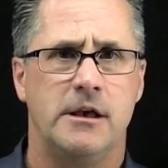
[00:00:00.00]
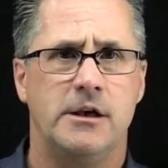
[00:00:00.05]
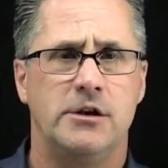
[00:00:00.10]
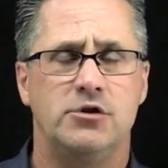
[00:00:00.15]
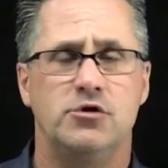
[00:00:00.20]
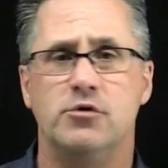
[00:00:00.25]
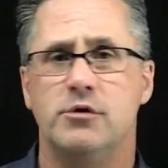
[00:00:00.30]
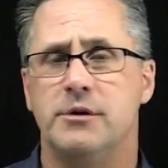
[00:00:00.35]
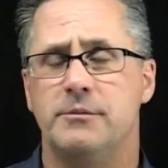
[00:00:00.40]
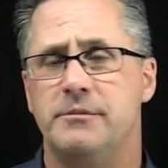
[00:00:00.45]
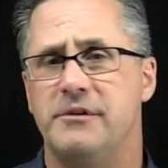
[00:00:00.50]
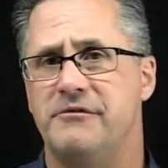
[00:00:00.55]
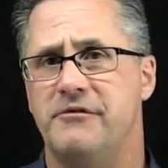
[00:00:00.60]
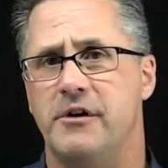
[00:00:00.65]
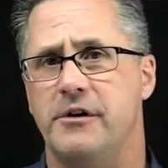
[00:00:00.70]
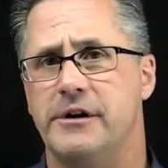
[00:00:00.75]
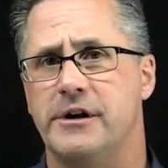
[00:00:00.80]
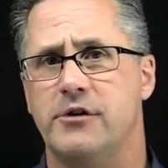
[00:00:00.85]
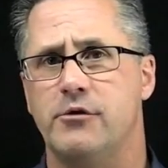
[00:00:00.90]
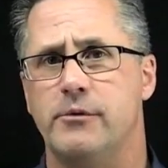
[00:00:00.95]
You can be
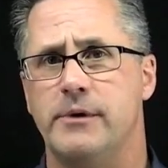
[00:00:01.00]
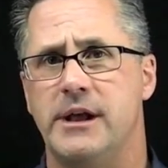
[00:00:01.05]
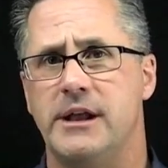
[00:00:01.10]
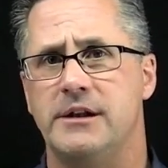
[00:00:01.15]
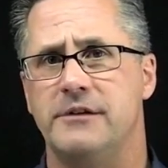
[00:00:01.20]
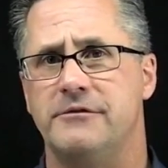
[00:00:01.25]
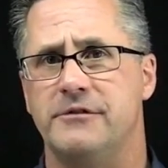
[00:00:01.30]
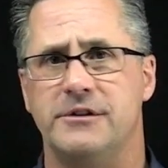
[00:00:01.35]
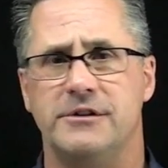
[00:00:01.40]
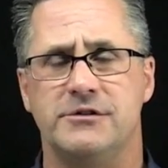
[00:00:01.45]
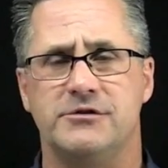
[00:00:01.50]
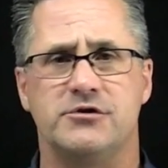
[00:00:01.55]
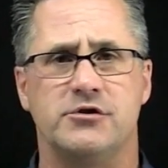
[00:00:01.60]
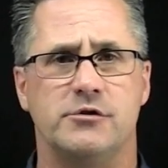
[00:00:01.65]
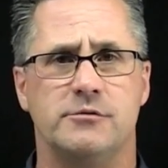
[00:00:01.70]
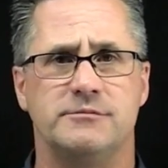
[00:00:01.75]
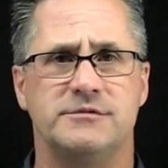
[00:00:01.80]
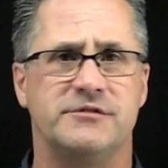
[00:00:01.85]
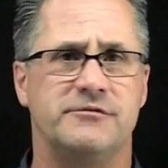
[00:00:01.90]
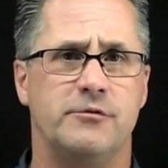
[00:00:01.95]
very creative in the
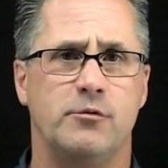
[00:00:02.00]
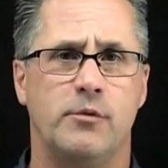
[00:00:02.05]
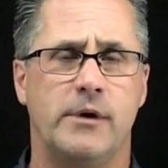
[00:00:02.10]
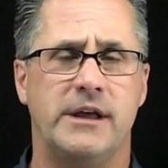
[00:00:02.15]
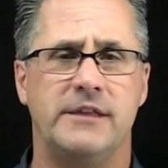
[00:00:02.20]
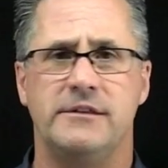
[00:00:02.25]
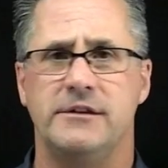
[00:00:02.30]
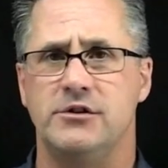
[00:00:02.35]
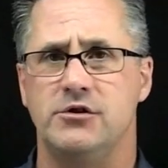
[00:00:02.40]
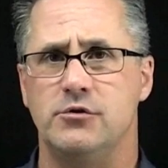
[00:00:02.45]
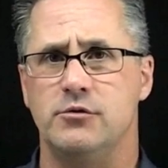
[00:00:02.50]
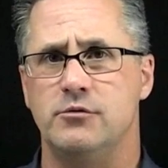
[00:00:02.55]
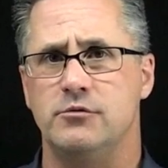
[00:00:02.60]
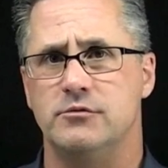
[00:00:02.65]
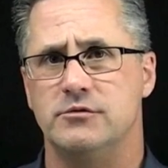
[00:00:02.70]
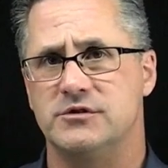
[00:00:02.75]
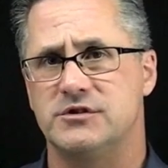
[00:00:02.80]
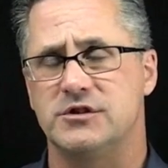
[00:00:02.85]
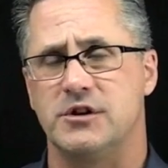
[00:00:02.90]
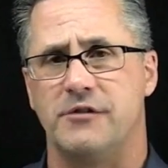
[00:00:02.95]
terms of the way that you
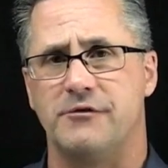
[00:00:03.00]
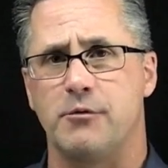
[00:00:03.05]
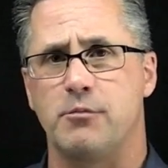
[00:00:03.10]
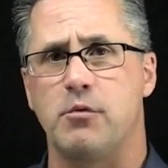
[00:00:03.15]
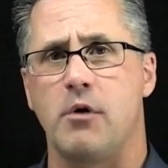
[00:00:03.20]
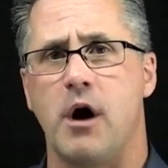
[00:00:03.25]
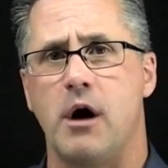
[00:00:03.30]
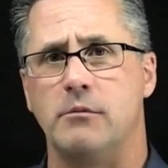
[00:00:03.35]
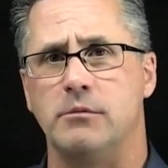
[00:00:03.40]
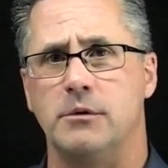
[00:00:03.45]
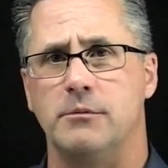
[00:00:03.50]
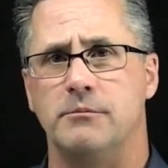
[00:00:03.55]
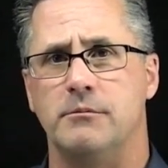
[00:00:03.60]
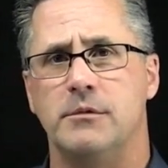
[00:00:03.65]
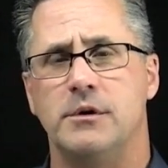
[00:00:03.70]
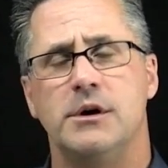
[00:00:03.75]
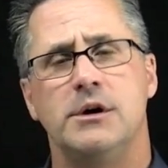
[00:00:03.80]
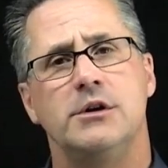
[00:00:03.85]
solve a problem.